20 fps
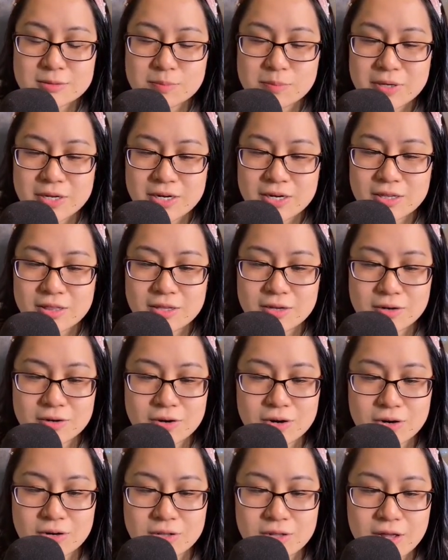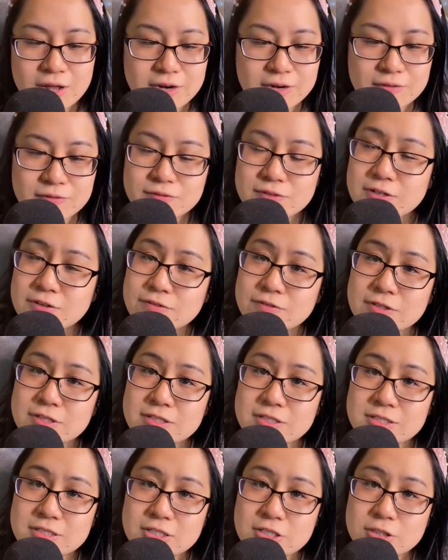but there are a lot of different
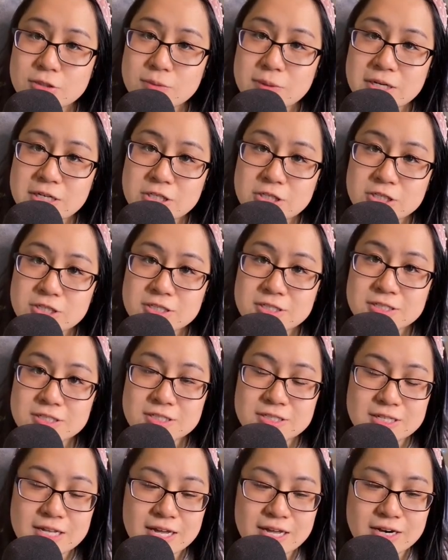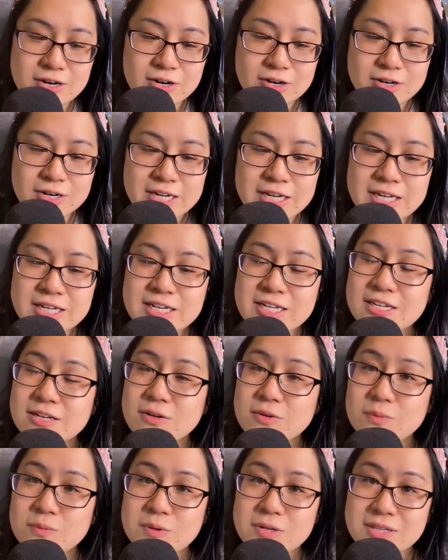situations that are hidden
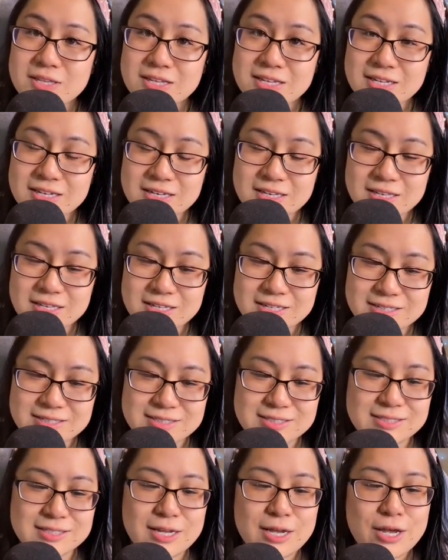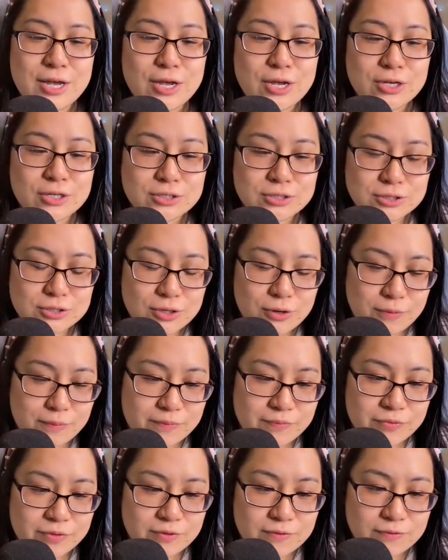within this. So
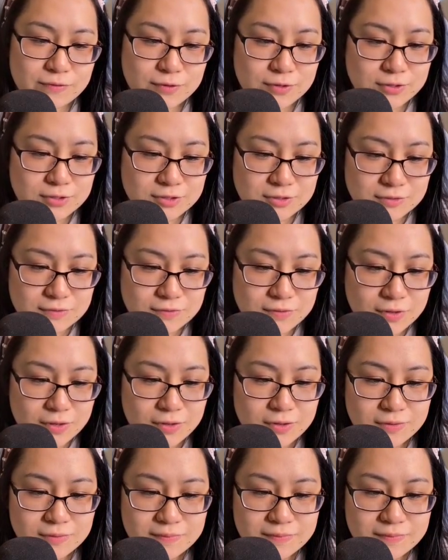first of all,